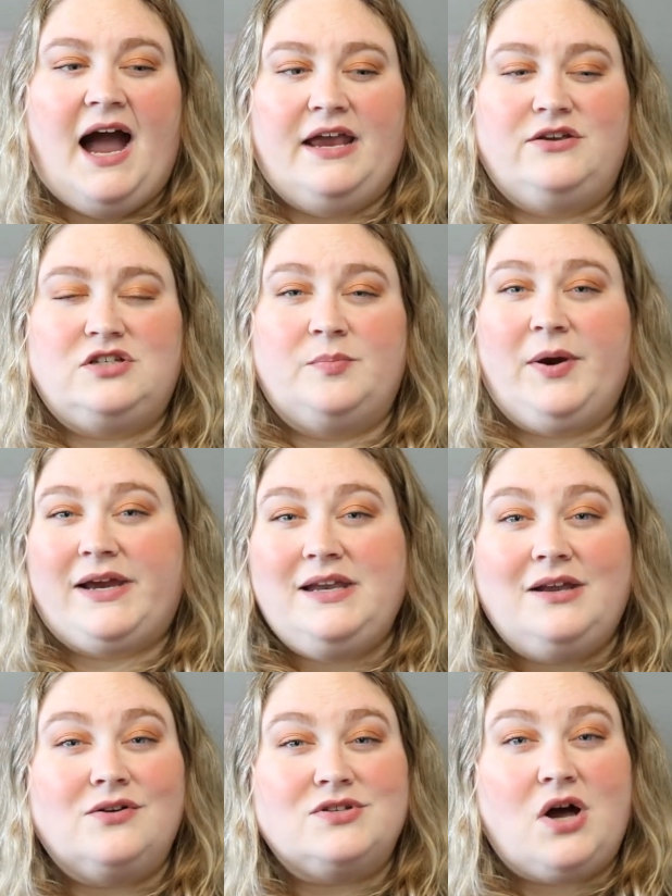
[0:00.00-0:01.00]
I used to break
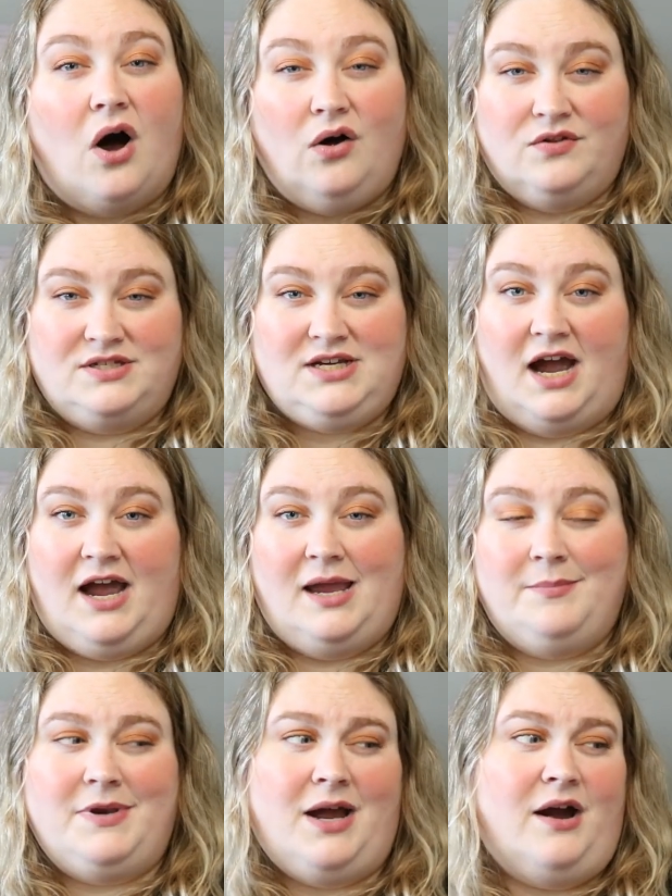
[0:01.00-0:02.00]
needles all the
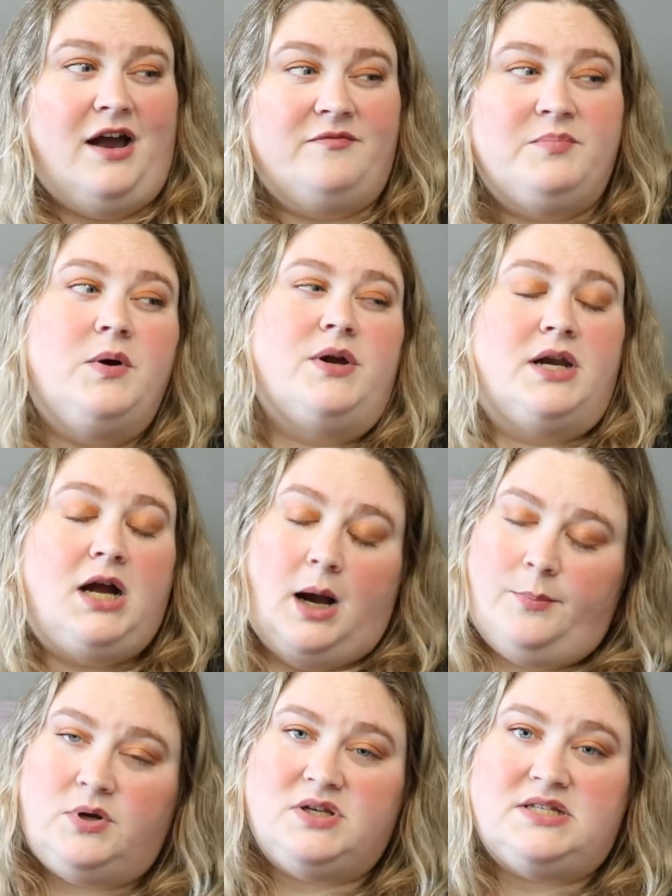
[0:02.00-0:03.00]
time. Now I've broken a
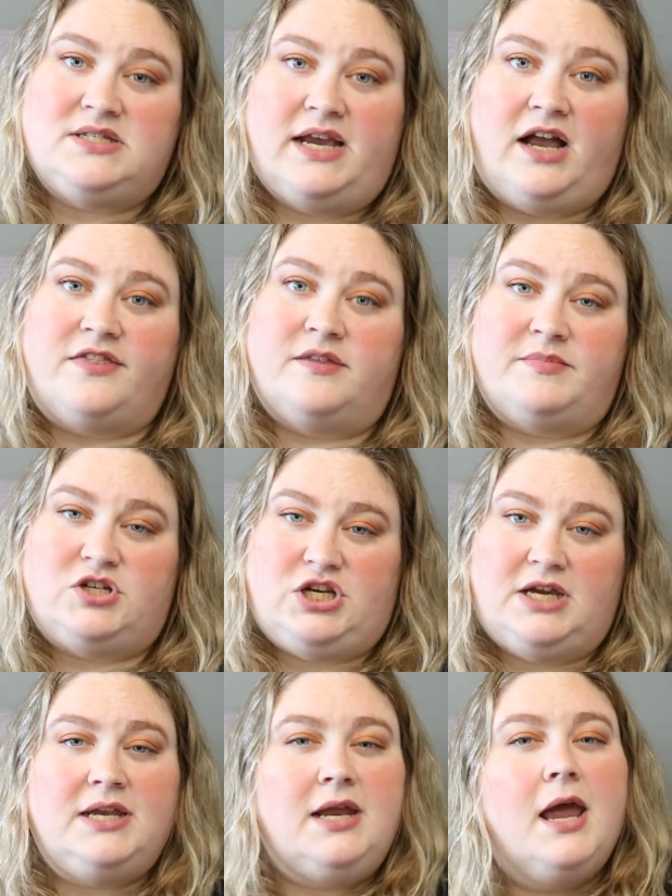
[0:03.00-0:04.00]
couple since I got the
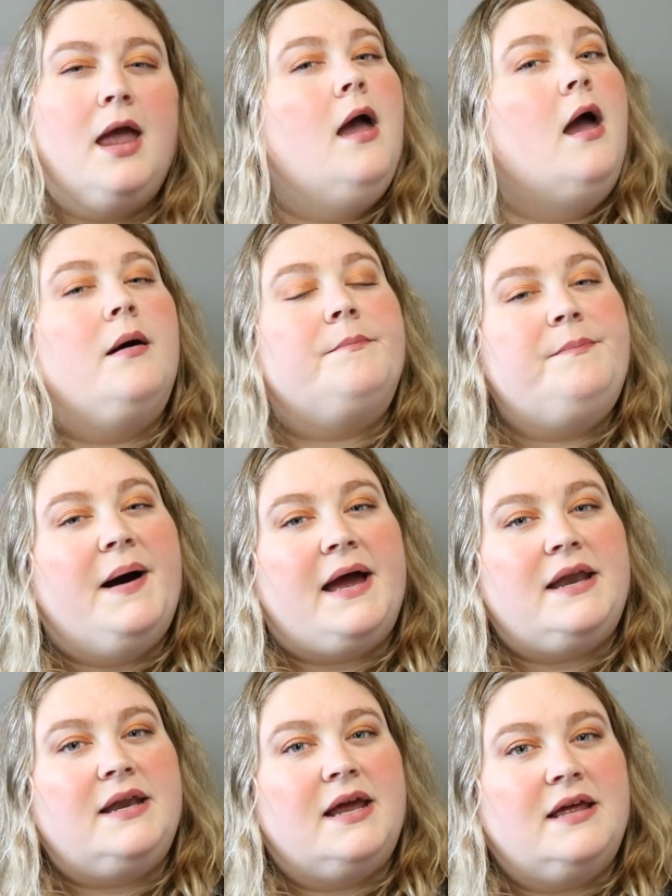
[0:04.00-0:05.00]
machine,
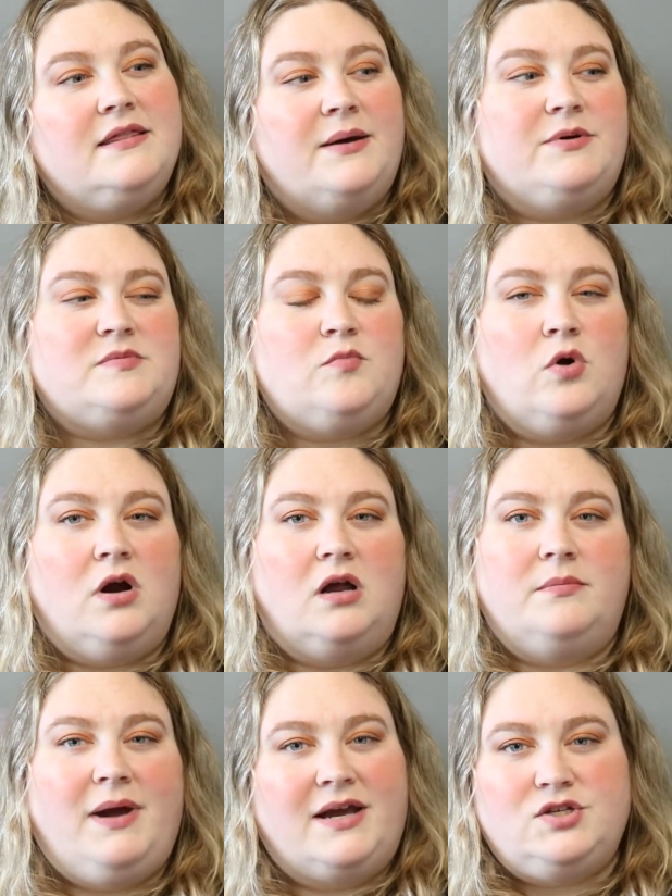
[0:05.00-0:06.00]
but that was more
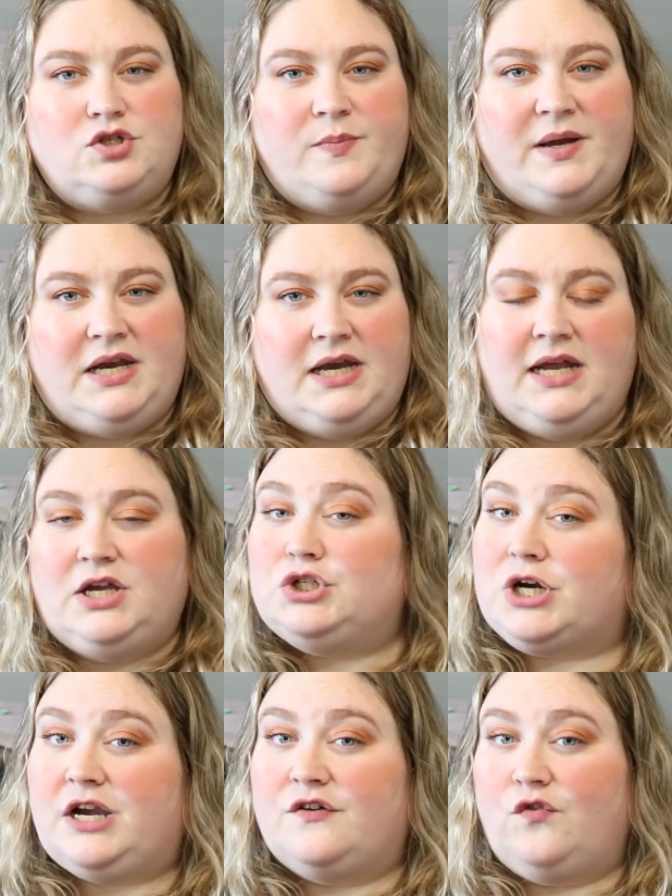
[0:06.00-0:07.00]
on my stupidity and
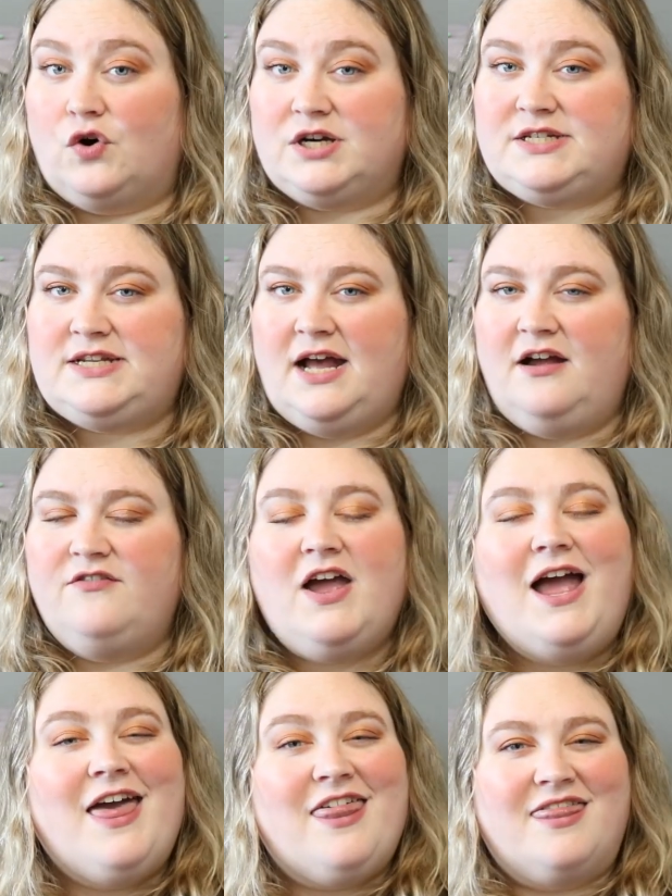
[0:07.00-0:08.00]
trying to force stuff
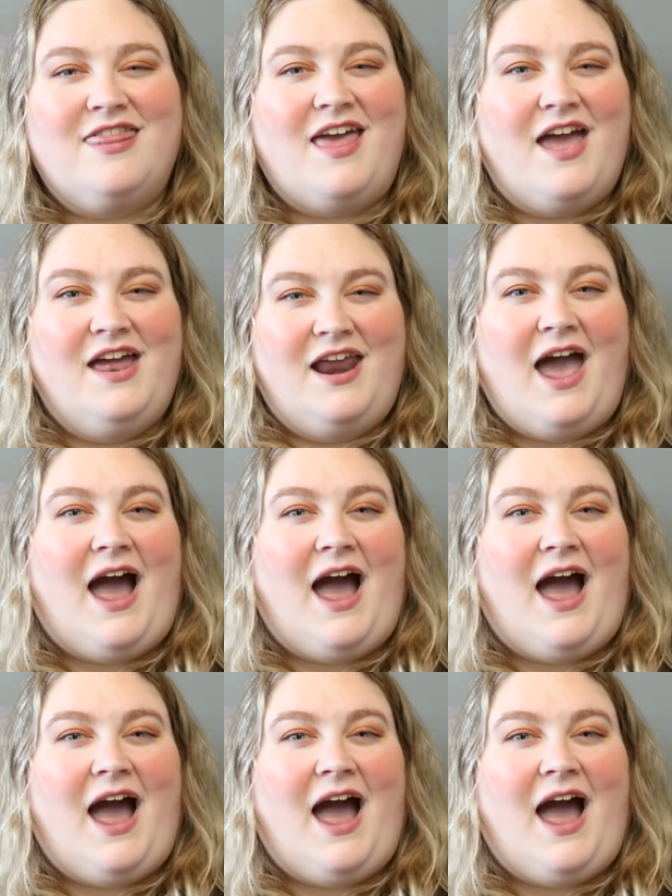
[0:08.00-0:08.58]
than